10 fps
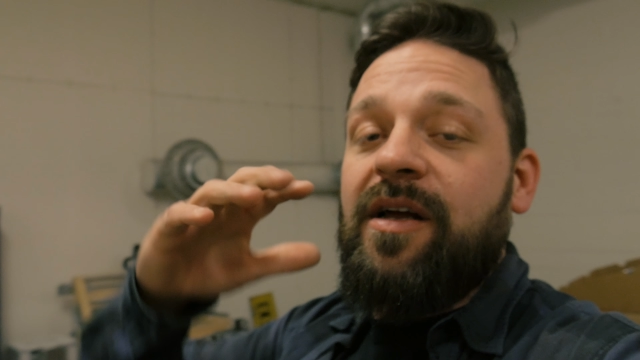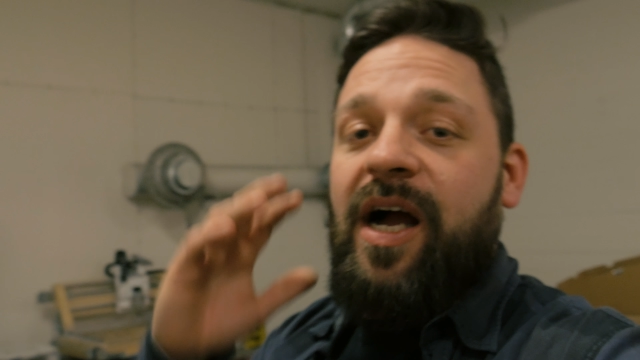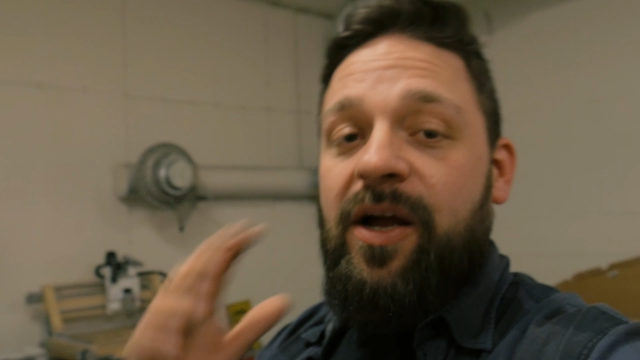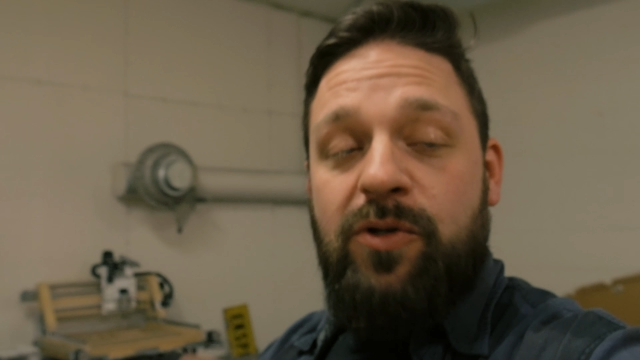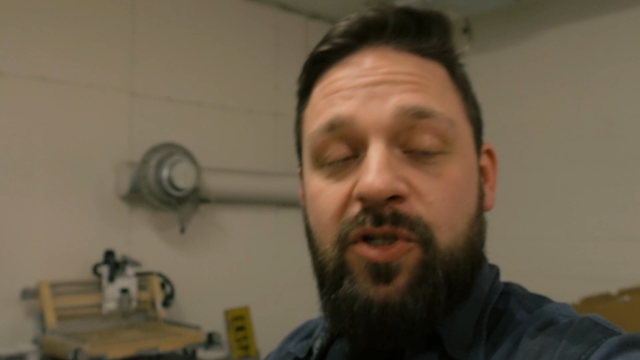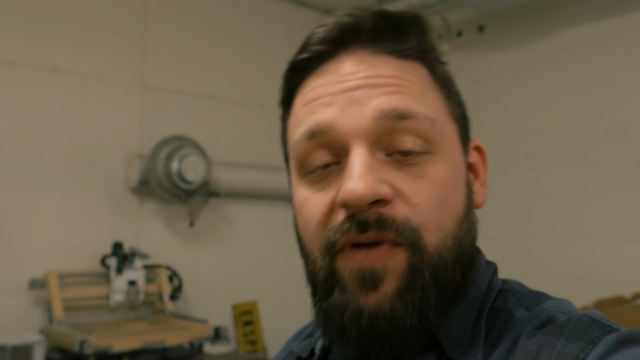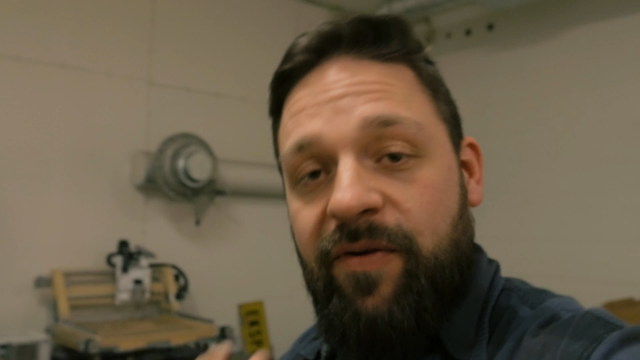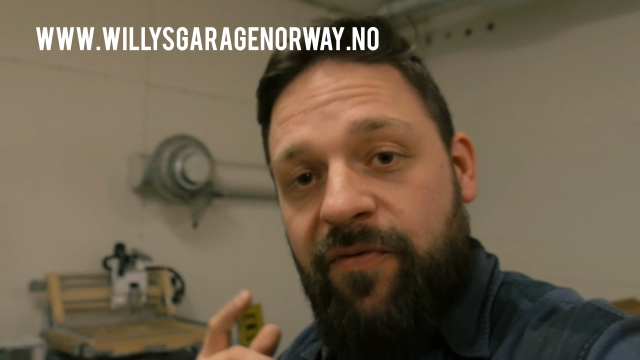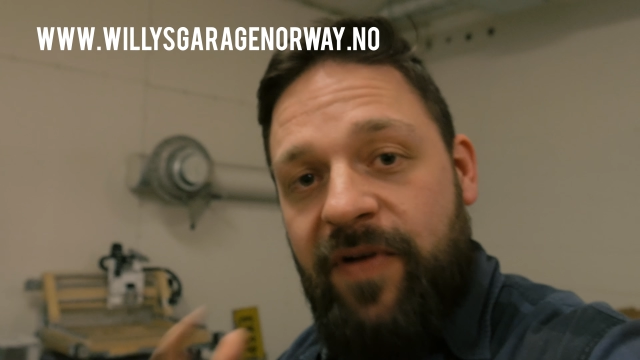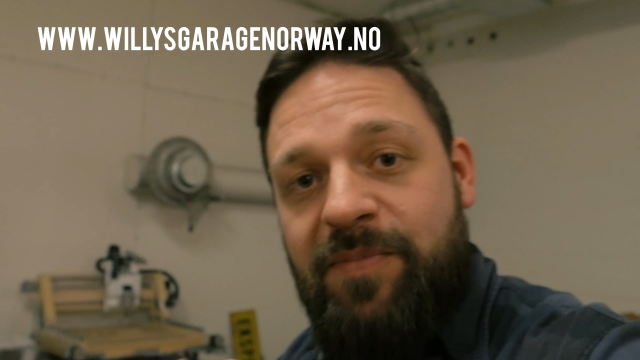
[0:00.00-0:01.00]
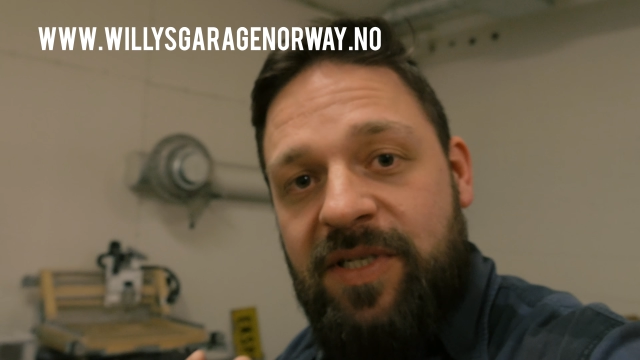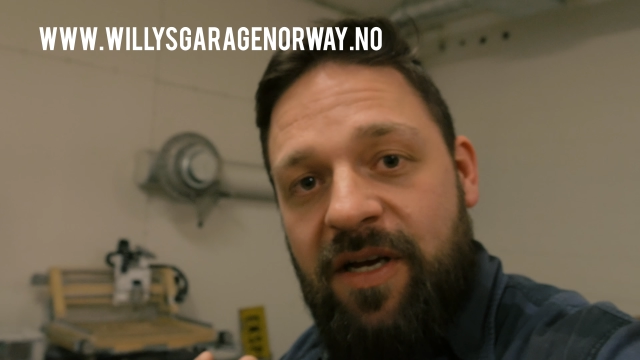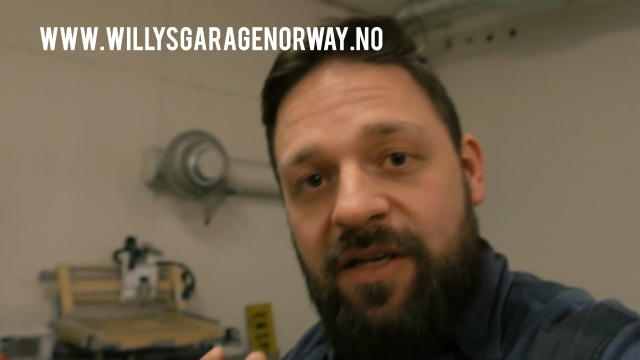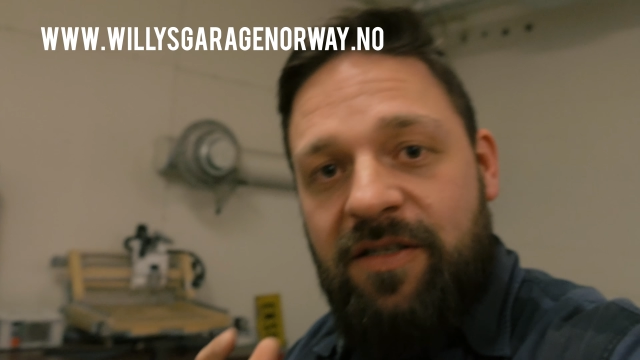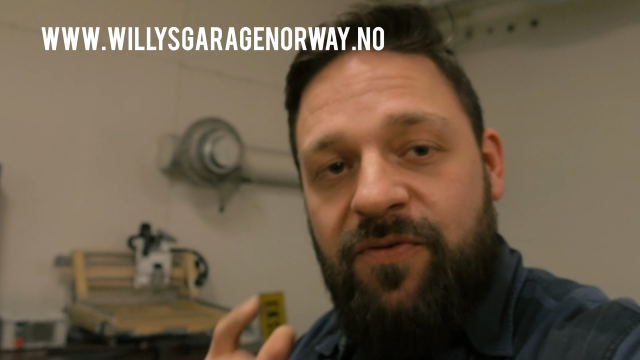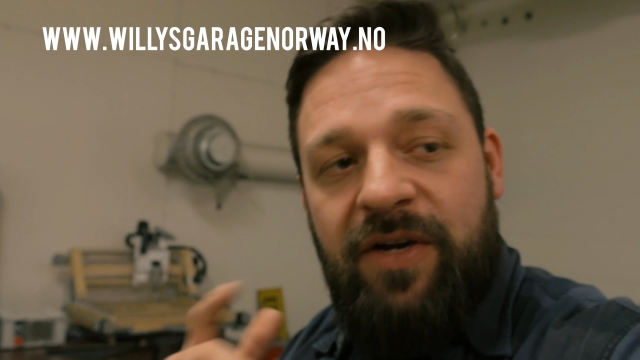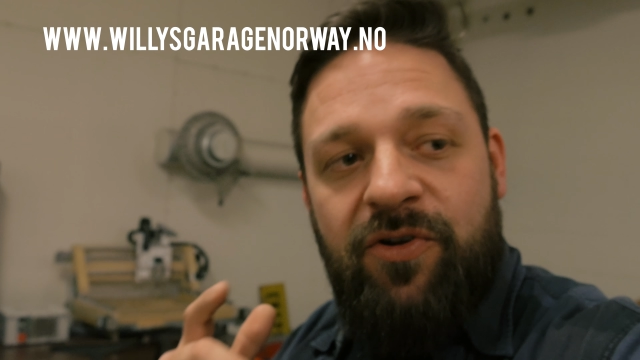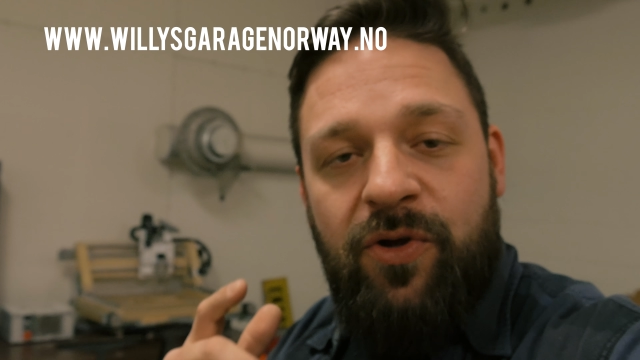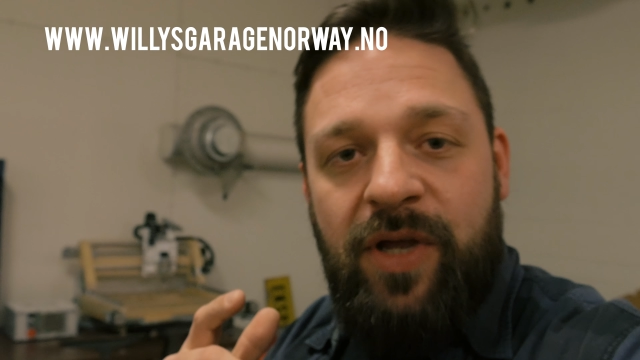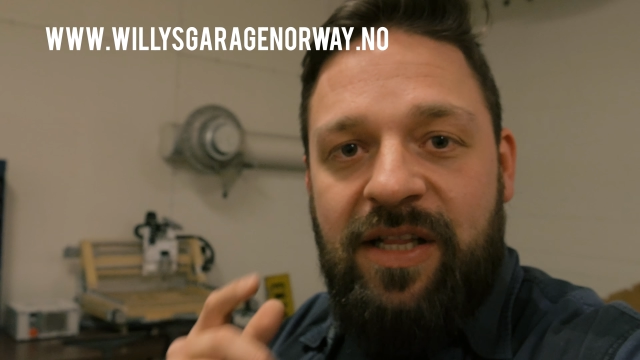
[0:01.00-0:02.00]
I also have a website where
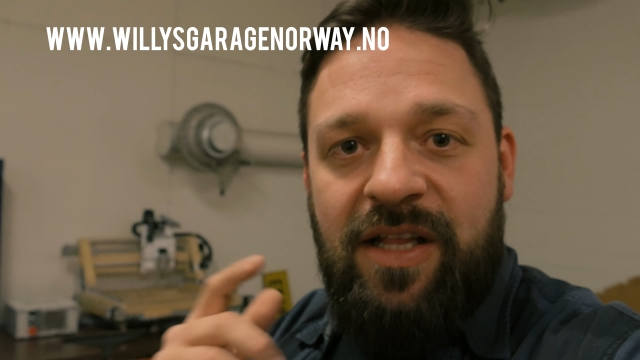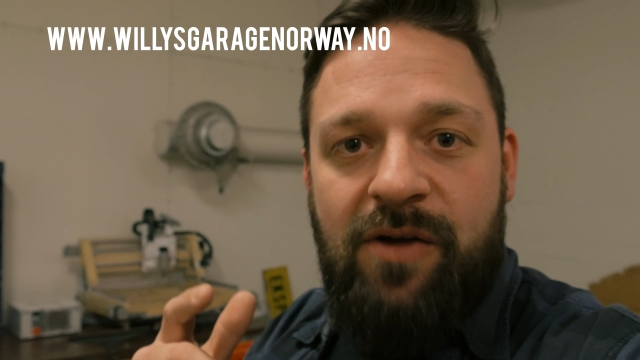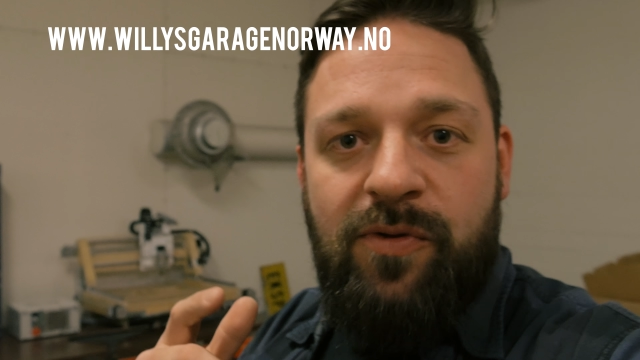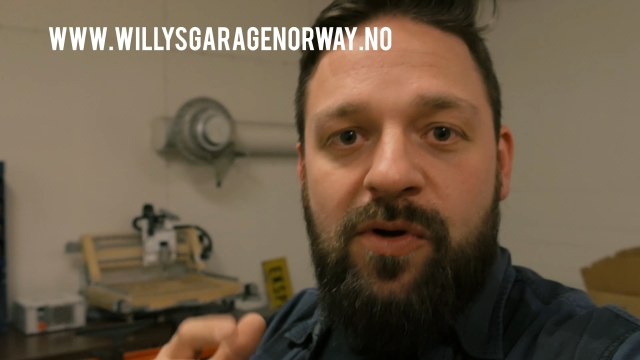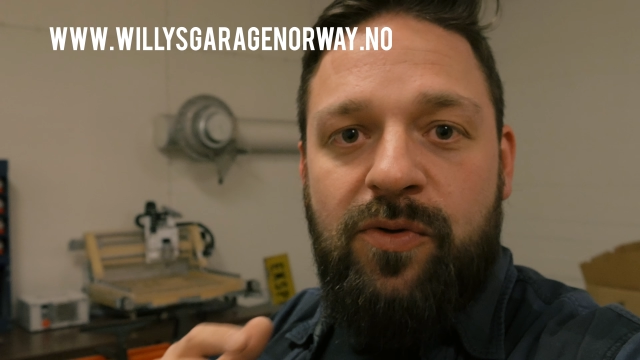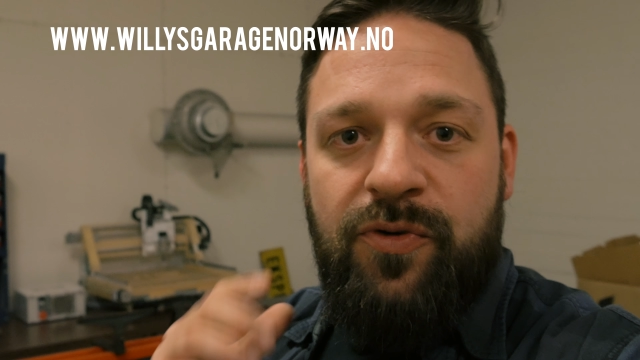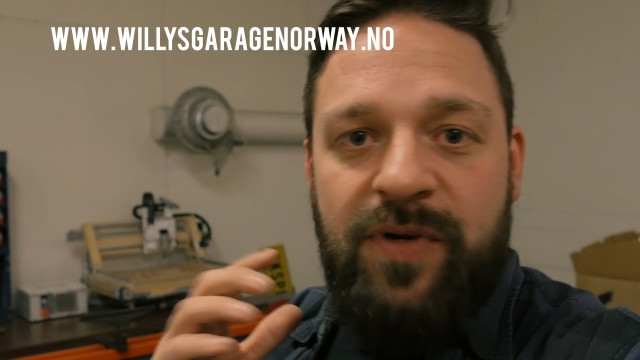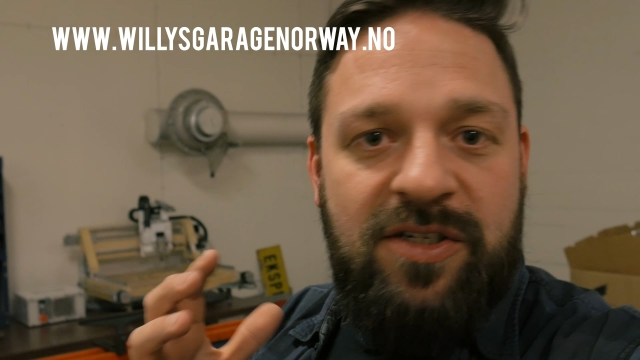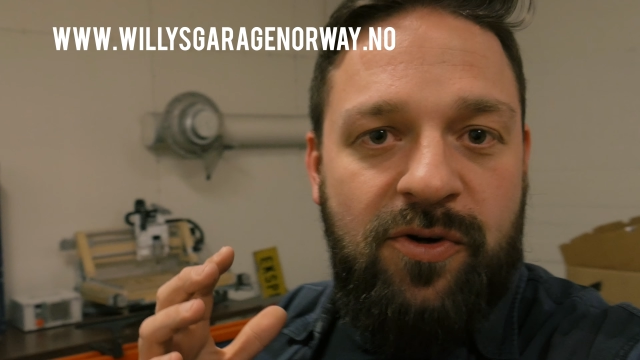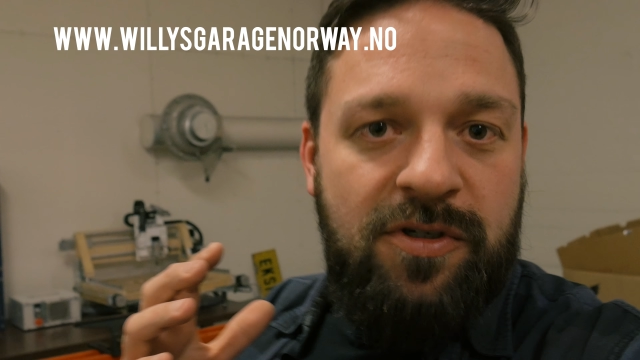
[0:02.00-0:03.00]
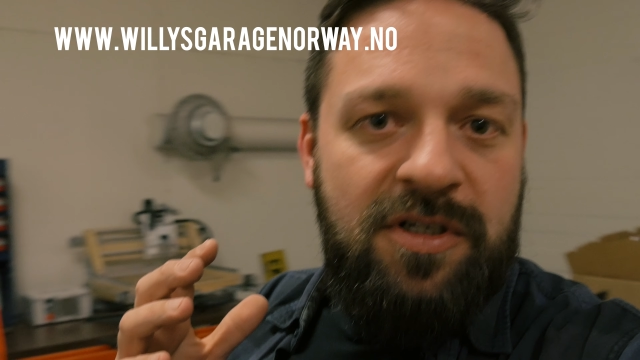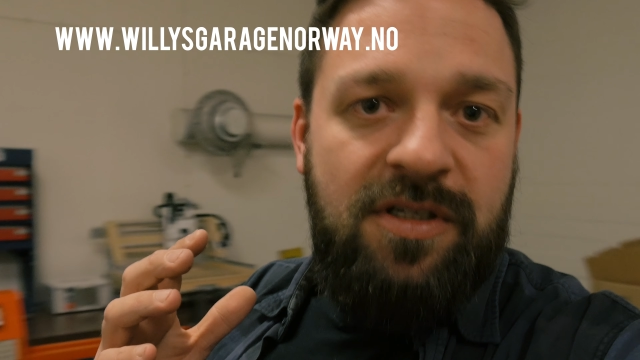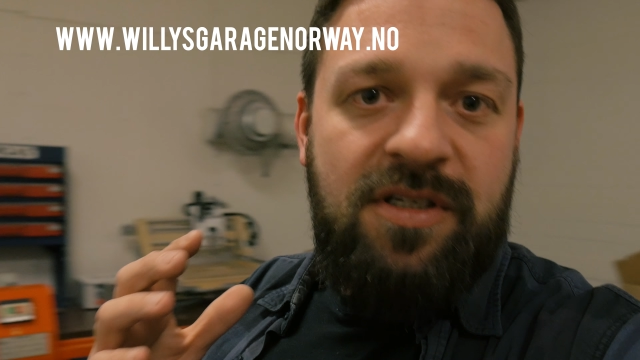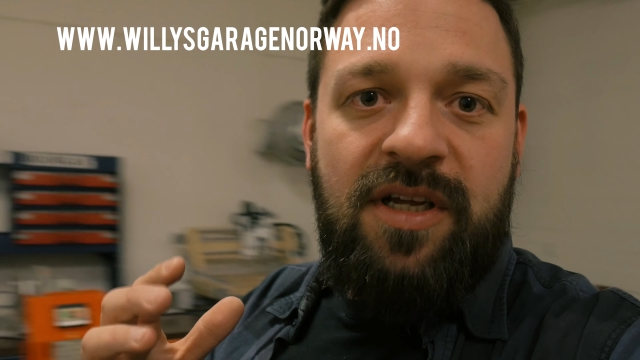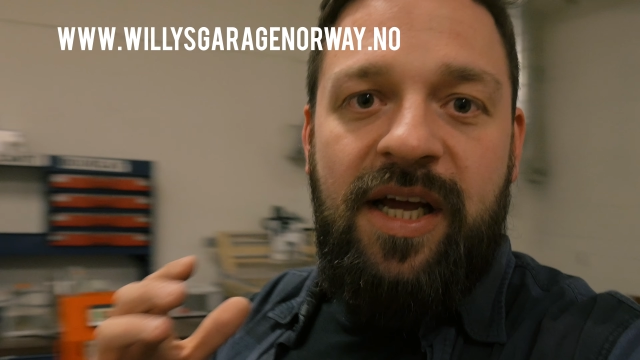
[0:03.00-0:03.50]
you can download resources